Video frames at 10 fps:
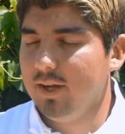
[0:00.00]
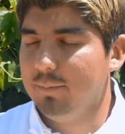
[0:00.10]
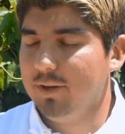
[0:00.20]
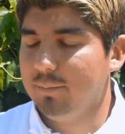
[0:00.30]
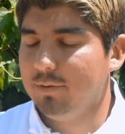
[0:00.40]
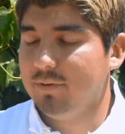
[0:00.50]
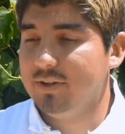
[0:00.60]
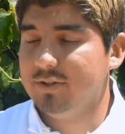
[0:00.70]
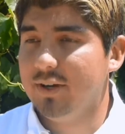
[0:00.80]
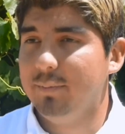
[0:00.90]
I met a
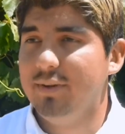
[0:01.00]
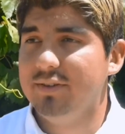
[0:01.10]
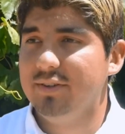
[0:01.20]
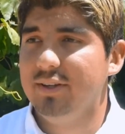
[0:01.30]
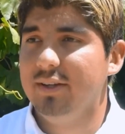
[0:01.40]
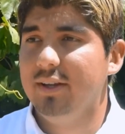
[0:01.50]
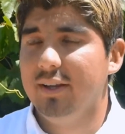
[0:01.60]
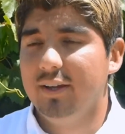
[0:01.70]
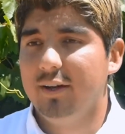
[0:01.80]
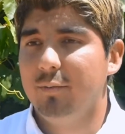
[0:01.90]
professor at BC,
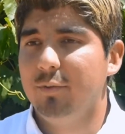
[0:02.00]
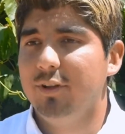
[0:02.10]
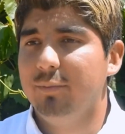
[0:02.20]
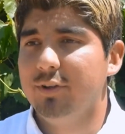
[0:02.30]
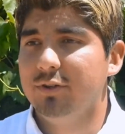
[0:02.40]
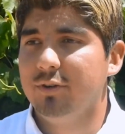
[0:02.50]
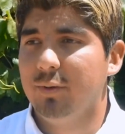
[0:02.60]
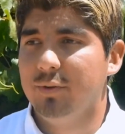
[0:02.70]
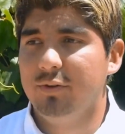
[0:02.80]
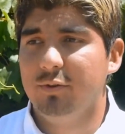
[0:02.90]
William Mitchell.
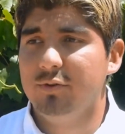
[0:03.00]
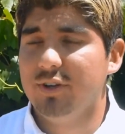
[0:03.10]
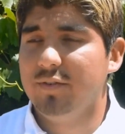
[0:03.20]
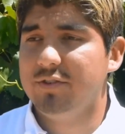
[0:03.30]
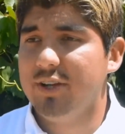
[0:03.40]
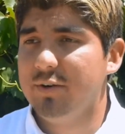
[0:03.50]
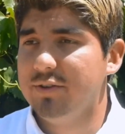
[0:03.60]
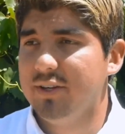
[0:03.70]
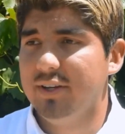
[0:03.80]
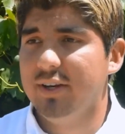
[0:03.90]
I went to his office
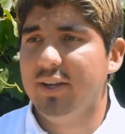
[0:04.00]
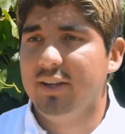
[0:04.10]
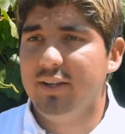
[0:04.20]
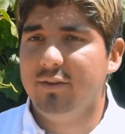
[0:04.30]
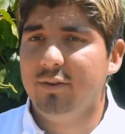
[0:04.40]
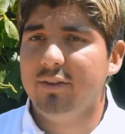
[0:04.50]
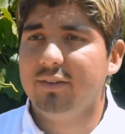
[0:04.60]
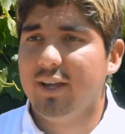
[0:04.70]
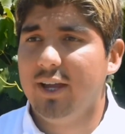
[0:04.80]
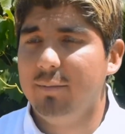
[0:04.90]
hours, and he took the
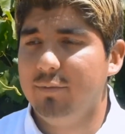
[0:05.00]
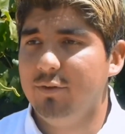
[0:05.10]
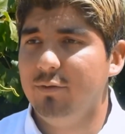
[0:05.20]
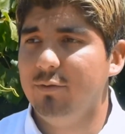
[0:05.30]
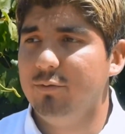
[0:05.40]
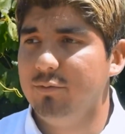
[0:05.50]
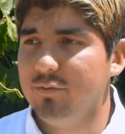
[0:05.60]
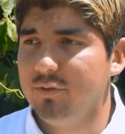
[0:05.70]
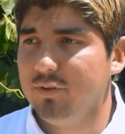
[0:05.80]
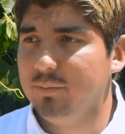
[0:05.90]
time to
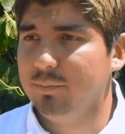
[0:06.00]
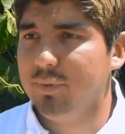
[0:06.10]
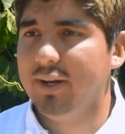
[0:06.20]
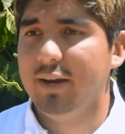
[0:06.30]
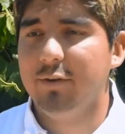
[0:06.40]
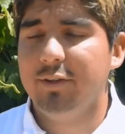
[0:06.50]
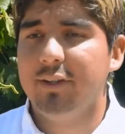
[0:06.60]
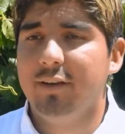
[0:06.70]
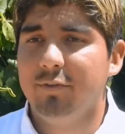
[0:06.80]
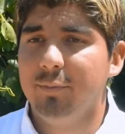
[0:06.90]
break
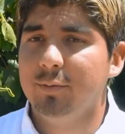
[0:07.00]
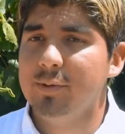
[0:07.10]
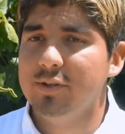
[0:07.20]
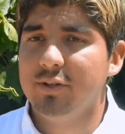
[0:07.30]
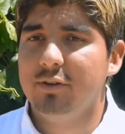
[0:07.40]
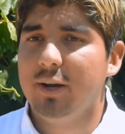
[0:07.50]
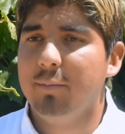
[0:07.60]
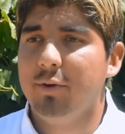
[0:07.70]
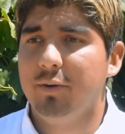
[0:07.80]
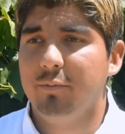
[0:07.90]
everything down for me, especially
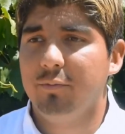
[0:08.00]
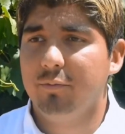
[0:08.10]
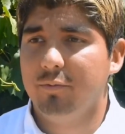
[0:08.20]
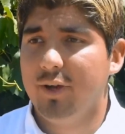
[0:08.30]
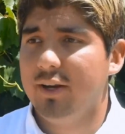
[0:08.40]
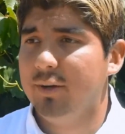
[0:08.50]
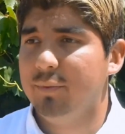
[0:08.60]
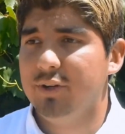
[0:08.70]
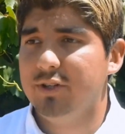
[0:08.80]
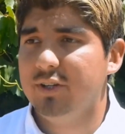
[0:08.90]
grammar and writing
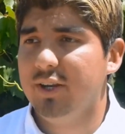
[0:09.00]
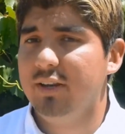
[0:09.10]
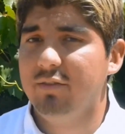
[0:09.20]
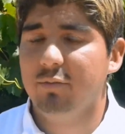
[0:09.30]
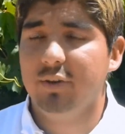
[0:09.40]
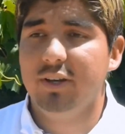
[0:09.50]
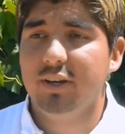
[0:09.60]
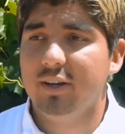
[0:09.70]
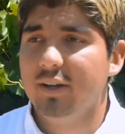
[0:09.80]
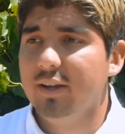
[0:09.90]
comprehension, and even
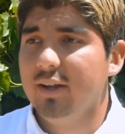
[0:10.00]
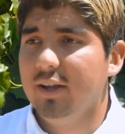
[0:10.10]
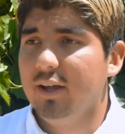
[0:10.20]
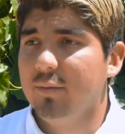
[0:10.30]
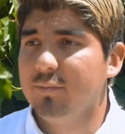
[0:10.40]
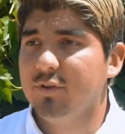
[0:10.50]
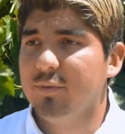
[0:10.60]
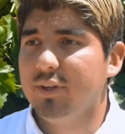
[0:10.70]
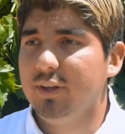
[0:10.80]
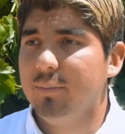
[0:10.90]
reading. Some
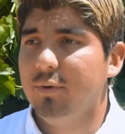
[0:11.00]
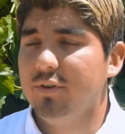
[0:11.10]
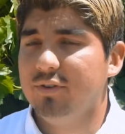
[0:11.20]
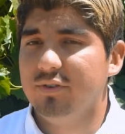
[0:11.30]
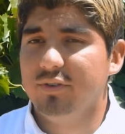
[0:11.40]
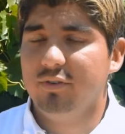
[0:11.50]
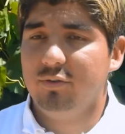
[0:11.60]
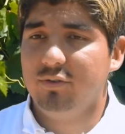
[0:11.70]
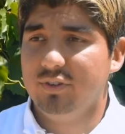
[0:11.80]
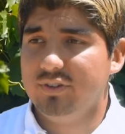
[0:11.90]
of the key points
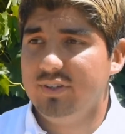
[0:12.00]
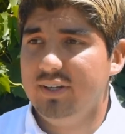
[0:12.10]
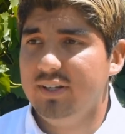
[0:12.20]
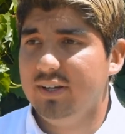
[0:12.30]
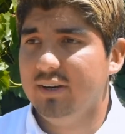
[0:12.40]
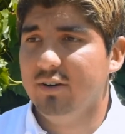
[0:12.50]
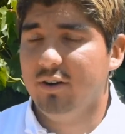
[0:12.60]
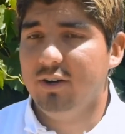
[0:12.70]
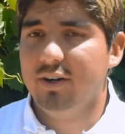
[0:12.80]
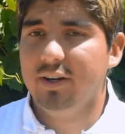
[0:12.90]
to succeed and
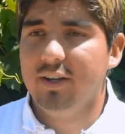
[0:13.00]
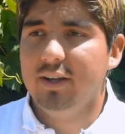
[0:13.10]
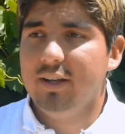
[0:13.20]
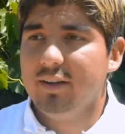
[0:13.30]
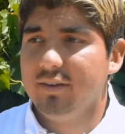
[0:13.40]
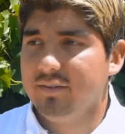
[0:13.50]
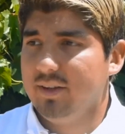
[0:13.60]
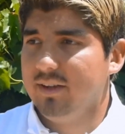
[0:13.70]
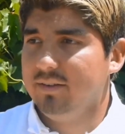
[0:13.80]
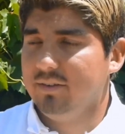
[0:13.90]
learn. Because
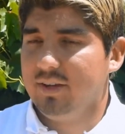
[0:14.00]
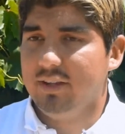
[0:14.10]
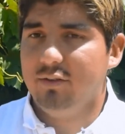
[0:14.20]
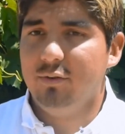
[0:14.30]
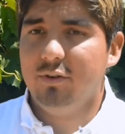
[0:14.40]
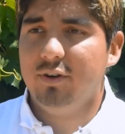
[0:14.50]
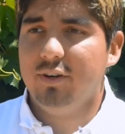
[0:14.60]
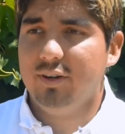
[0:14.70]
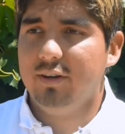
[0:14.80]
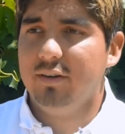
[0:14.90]
as I tutored
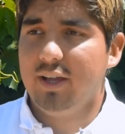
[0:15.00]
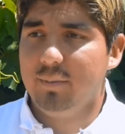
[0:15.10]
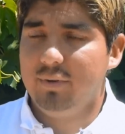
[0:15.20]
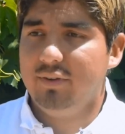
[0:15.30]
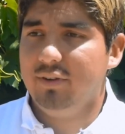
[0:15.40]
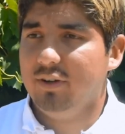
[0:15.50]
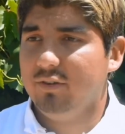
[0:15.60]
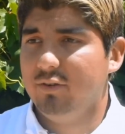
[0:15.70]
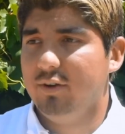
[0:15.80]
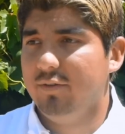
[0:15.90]
at BC
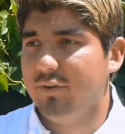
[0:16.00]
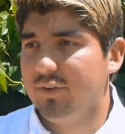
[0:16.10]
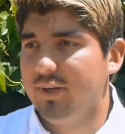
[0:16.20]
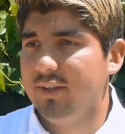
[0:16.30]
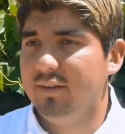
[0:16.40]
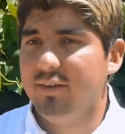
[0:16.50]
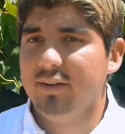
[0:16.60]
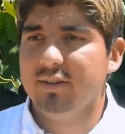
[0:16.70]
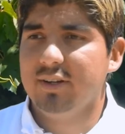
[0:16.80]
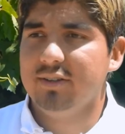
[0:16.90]
also, after taking these
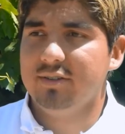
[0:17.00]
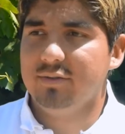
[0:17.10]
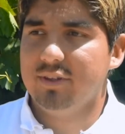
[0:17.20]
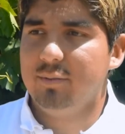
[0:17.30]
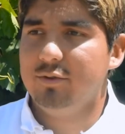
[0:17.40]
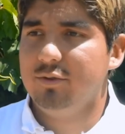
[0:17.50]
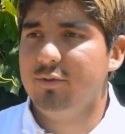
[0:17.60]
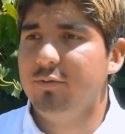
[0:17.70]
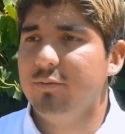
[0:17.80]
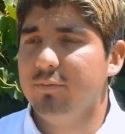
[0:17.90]
English classes, I was able
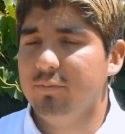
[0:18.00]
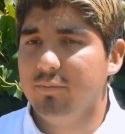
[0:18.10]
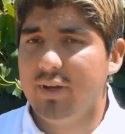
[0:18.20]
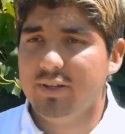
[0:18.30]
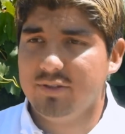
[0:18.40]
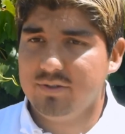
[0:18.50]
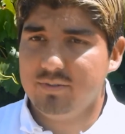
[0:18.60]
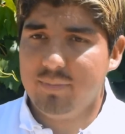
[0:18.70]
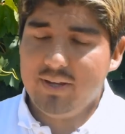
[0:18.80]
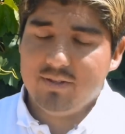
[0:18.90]
to
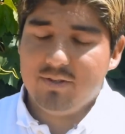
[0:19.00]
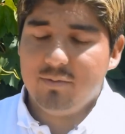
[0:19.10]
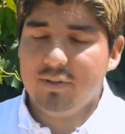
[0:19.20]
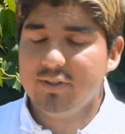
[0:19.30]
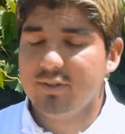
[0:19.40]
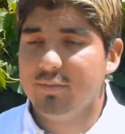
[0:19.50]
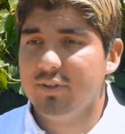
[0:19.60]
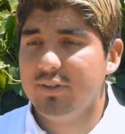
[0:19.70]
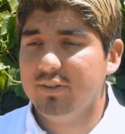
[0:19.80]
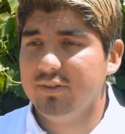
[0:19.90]
master what some
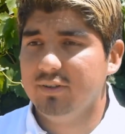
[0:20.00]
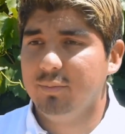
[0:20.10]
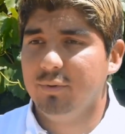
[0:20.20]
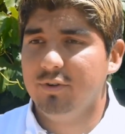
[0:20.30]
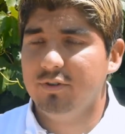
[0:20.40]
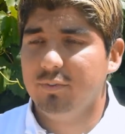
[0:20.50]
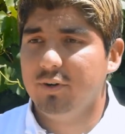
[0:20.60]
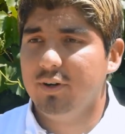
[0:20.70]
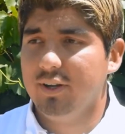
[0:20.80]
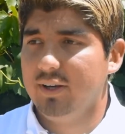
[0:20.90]
of these components
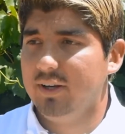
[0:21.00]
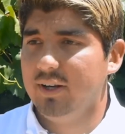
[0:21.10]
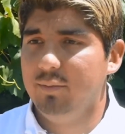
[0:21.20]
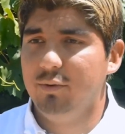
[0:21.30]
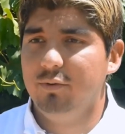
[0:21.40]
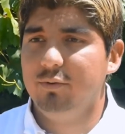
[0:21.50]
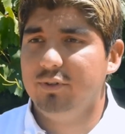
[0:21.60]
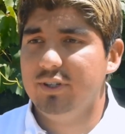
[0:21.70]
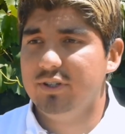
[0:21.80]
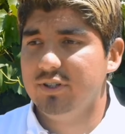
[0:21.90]
were, and able to
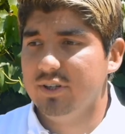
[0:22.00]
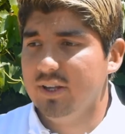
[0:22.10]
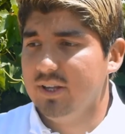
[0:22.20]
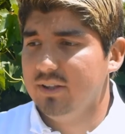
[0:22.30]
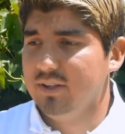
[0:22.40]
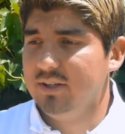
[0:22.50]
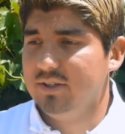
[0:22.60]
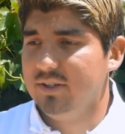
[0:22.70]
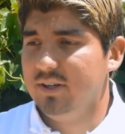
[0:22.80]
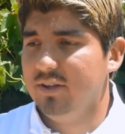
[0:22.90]
teach
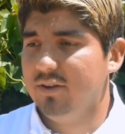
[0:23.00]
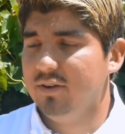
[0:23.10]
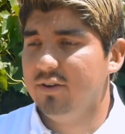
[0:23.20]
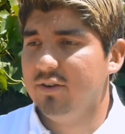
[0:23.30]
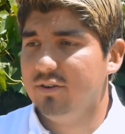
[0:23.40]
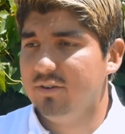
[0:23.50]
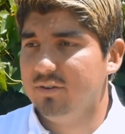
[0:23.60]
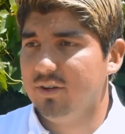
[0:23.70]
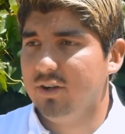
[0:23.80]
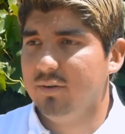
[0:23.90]
the other
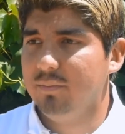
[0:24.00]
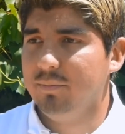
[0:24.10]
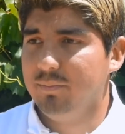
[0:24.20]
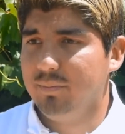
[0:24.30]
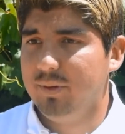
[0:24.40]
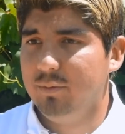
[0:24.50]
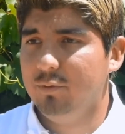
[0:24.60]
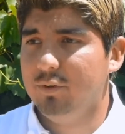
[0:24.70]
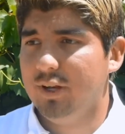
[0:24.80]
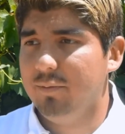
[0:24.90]
people
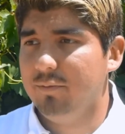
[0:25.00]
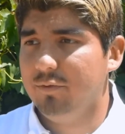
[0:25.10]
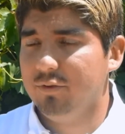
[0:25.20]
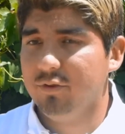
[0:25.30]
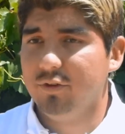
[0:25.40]
who came for